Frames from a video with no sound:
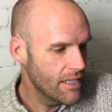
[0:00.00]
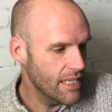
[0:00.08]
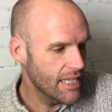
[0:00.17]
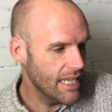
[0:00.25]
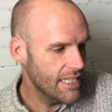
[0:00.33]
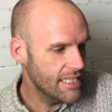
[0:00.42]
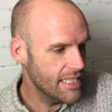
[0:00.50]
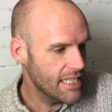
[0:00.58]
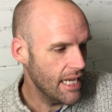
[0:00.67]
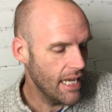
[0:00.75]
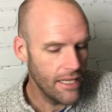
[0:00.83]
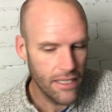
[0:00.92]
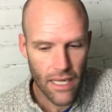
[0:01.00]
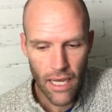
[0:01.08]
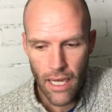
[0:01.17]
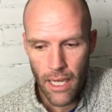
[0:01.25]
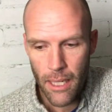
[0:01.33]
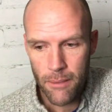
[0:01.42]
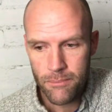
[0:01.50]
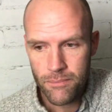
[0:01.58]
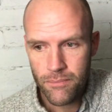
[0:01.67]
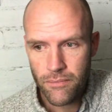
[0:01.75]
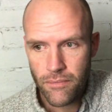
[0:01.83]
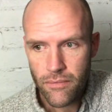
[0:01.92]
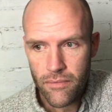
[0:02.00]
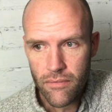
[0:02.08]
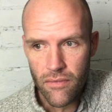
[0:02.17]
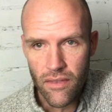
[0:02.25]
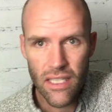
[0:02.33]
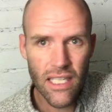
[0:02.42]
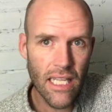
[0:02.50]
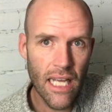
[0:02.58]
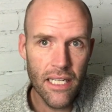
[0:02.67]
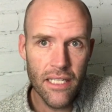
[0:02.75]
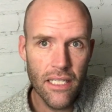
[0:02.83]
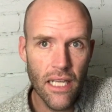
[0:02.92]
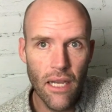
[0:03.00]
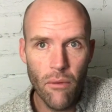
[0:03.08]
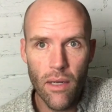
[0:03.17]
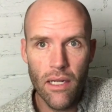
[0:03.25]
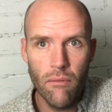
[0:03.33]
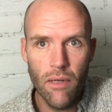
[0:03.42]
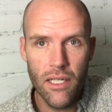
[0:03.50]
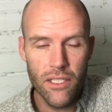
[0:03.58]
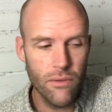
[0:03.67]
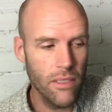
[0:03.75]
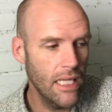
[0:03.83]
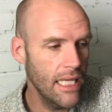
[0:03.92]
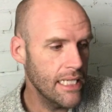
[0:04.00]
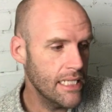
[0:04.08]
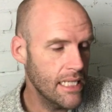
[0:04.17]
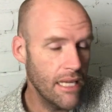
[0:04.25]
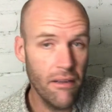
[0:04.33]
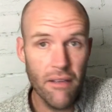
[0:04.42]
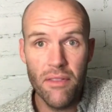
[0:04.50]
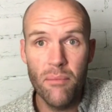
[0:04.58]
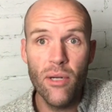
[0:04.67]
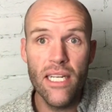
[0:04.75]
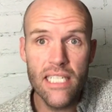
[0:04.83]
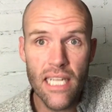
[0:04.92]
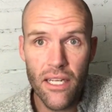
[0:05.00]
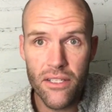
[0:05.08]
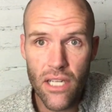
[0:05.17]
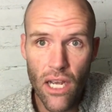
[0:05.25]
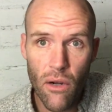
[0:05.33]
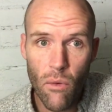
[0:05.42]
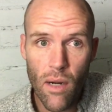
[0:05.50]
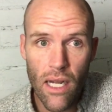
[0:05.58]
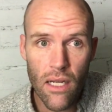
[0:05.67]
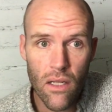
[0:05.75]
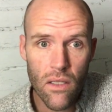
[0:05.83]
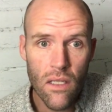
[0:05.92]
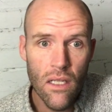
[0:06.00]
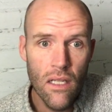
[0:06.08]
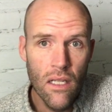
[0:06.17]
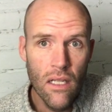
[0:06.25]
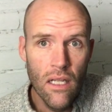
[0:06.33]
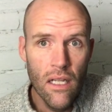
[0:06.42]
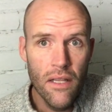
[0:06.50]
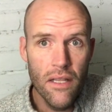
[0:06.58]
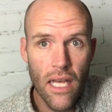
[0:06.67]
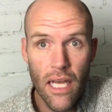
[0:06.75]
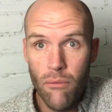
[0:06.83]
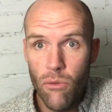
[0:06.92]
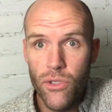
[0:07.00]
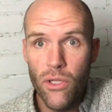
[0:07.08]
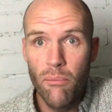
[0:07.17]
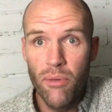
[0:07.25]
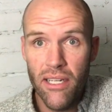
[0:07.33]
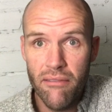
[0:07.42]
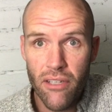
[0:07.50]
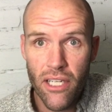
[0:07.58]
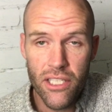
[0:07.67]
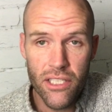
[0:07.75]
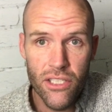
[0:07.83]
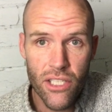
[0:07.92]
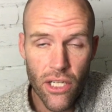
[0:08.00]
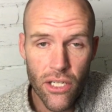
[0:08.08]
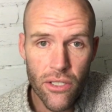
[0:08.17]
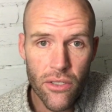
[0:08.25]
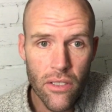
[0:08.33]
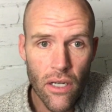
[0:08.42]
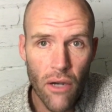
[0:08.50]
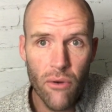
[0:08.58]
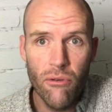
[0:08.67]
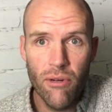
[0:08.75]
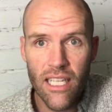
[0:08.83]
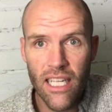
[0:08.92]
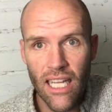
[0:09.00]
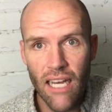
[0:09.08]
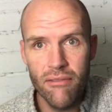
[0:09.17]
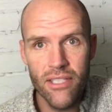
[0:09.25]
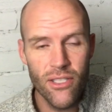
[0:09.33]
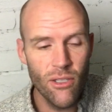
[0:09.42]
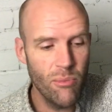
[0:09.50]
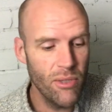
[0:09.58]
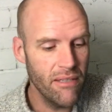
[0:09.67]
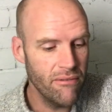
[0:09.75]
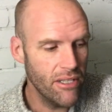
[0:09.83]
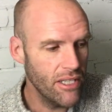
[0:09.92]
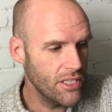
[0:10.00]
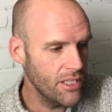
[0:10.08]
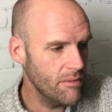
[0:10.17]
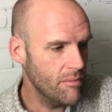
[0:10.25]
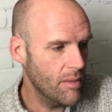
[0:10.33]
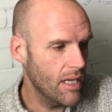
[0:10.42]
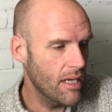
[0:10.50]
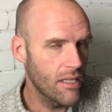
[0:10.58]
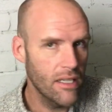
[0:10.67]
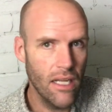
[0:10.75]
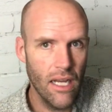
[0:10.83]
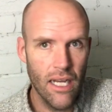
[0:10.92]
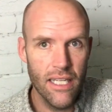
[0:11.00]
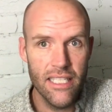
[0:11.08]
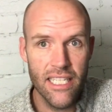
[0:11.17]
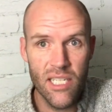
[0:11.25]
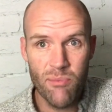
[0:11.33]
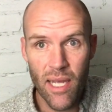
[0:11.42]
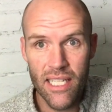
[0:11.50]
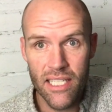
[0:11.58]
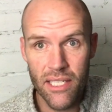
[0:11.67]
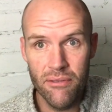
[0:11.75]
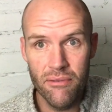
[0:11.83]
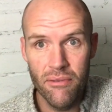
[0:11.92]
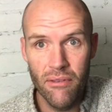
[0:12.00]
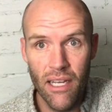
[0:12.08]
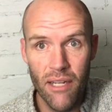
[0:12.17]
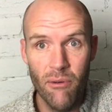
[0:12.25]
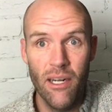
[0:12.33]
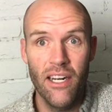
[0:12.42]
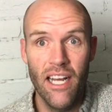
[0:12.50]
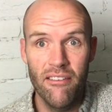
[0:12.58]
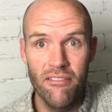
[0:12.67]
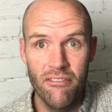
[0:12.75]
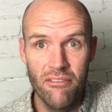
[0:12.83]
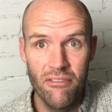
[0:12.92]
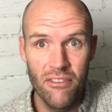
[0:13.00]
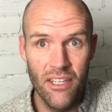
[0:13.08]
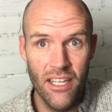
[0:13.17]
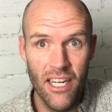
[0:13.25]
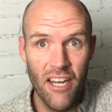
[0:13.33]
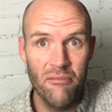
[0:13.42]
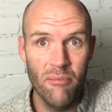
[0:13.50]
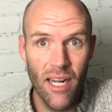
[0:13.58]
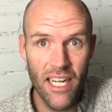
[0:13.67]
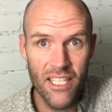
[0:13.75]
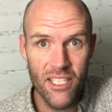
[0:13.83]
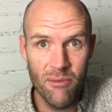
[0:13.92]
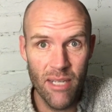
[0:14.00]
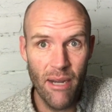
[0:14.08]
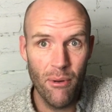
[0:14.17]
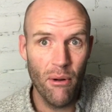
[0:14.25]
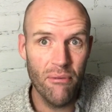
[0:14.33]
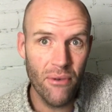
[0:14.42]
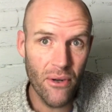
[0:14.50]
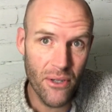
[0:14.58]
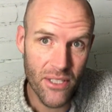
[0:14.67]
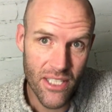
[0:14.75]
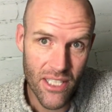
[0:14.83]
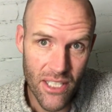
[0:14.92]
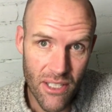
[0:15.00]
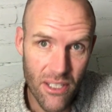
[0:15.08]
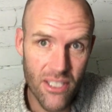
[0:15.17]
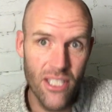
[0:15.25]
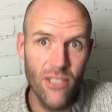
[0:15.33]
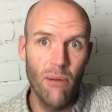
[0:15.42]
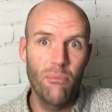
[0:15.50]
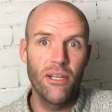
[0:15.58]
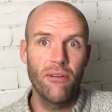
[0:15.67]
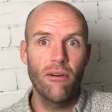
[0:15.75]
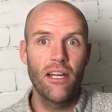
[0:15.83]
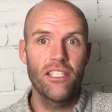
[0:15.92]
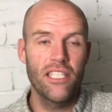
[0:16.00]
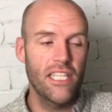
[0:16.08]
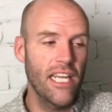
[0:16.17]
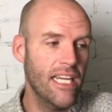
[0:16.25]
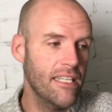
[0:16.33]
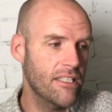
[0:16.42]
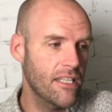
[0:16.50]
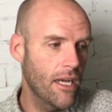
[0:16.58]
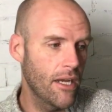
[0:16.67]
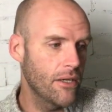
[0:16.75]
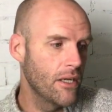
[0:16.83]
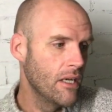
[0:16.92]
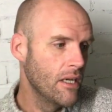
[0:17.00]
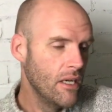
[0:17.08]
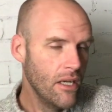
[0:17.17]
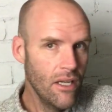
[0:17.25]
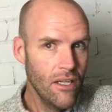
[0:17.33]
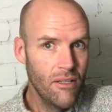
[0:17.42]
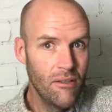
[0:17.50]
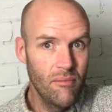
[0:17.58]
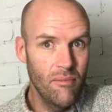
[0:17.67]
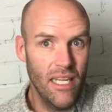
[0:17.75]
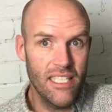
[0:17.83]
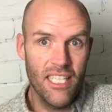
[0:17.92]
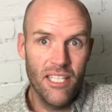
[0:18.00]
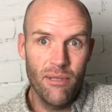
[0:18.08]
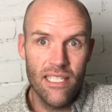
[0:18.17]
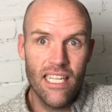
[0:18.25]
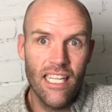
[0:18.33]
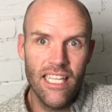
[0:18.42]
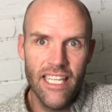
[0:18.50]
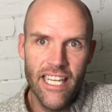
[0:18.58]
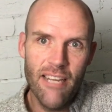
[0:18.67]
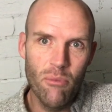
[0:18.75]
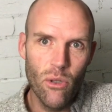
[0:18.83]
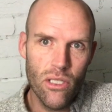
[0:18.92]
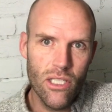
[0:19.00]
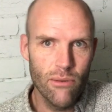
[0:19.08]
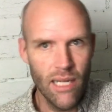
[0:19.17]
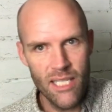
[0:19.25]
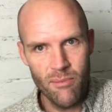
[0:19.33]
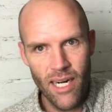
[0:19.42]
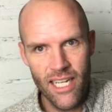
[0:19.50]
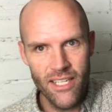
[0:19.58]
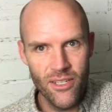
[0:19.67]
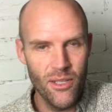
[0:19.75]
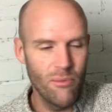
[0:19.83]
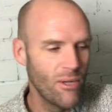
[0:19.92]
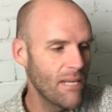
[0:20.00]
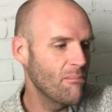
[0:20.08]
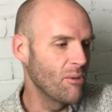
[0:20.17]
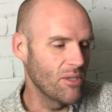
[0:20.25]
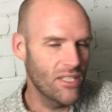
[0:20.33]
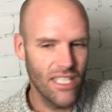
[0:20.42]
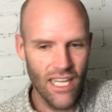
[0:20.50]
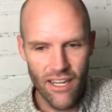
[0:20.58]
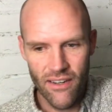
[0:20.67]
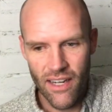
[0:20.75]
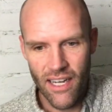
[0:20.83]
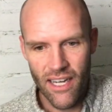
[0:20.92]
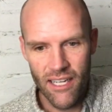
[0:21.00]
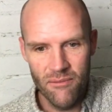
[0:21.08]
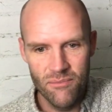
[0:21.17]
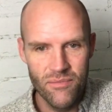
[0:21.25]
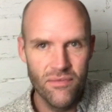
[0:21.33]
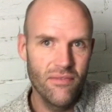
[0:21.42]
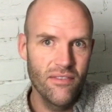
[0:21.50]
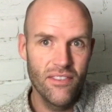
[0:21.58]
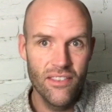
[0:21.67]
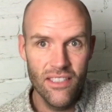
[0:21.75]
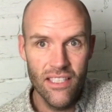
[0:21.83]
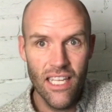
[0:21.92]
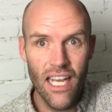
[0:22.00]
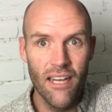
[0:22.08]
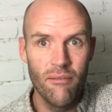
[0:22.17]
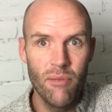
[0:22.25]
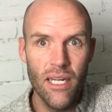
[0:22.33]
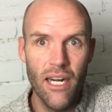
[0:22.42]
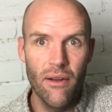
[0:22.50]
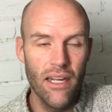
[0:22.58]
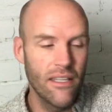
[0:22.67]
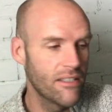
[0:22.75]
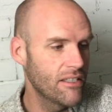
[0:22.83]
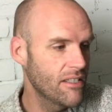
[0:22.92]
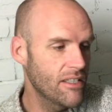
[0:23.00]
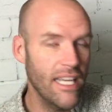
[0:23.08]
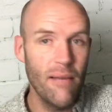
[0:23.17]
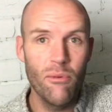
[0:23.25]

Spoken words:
You can get a discount, and then when it's released, if the pre-sales go well, then we'll do a print version too. I would really love to do a print version, but it's expensive, and we don't have enough money to be able to afford to do a print run just yet. So basically we're selling the ebook to raise money to do the print book. But anyway, the